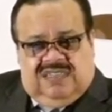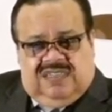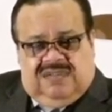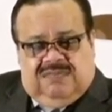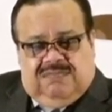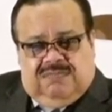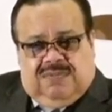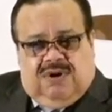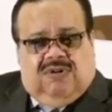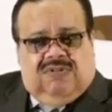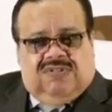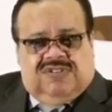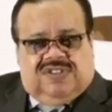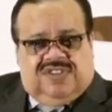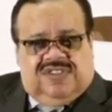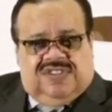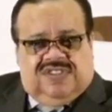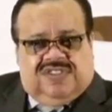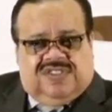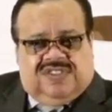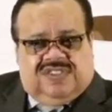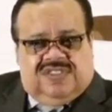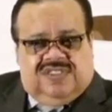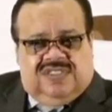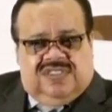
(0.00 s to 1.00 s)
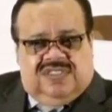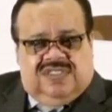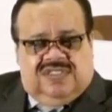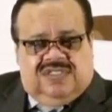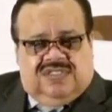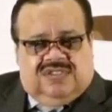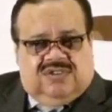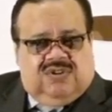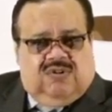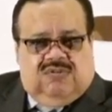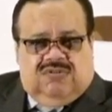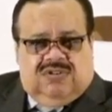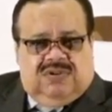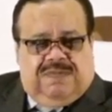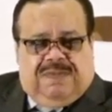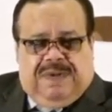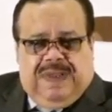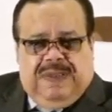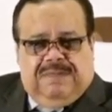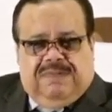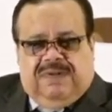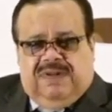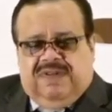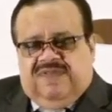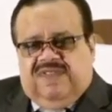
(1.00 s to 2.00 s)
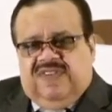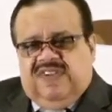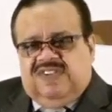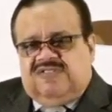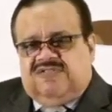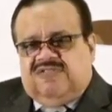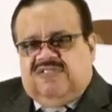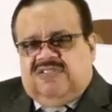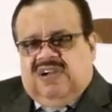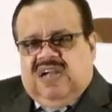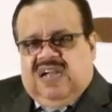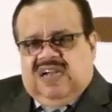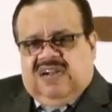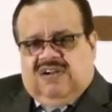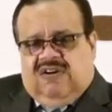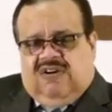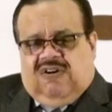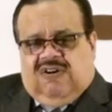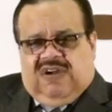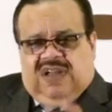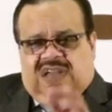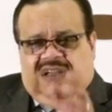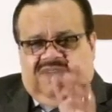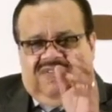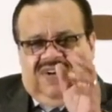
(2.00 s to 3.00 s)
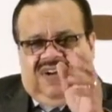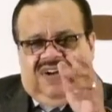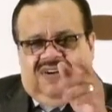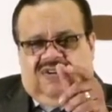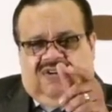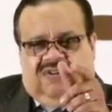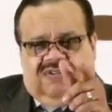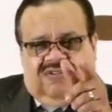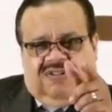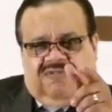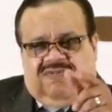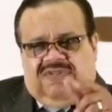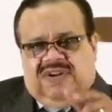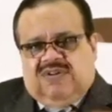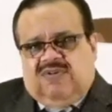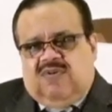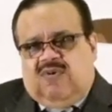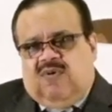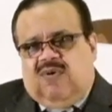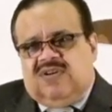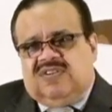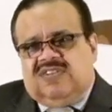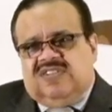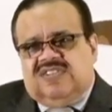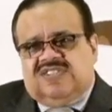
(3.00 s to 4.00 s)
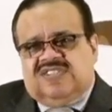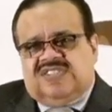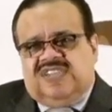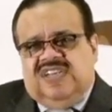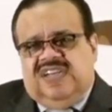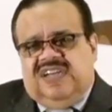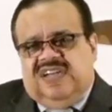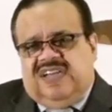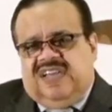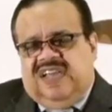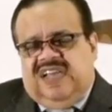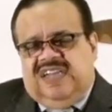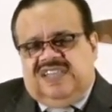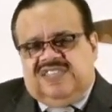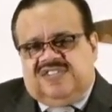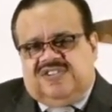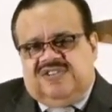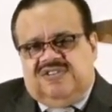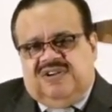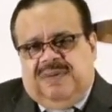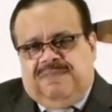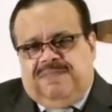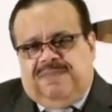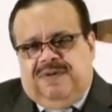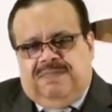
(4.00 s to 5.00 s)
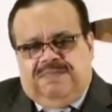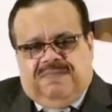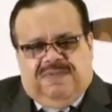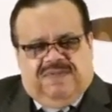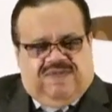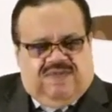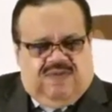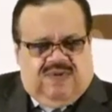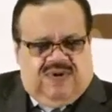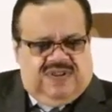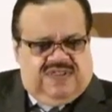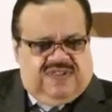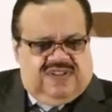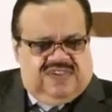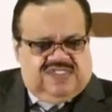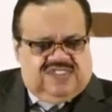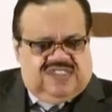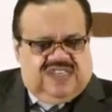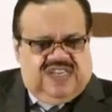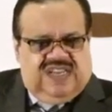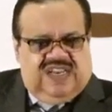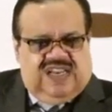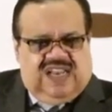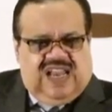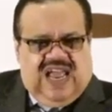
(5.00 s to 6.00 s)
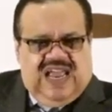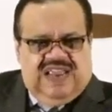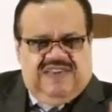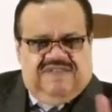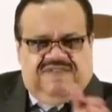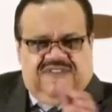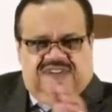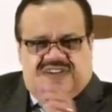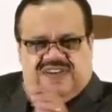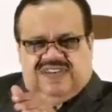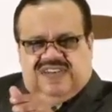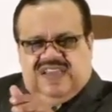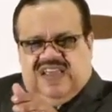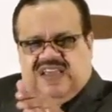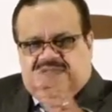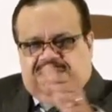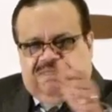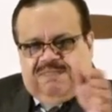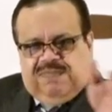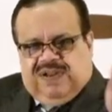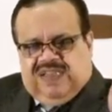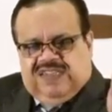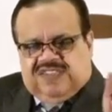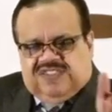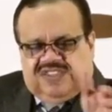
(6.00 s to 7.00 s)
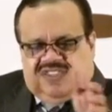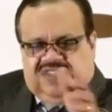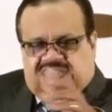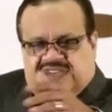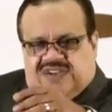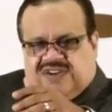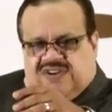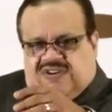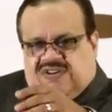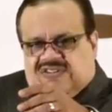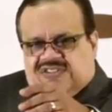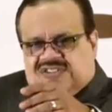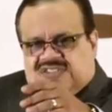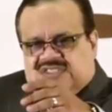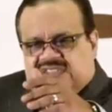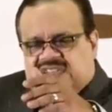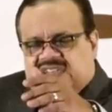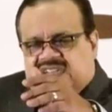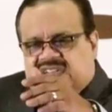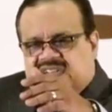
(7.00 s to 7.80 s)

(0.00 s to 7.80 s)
Moses told the people of Israel, I call heaven and earth to record this day against you. I put before you this day life and death, blessing and cursing.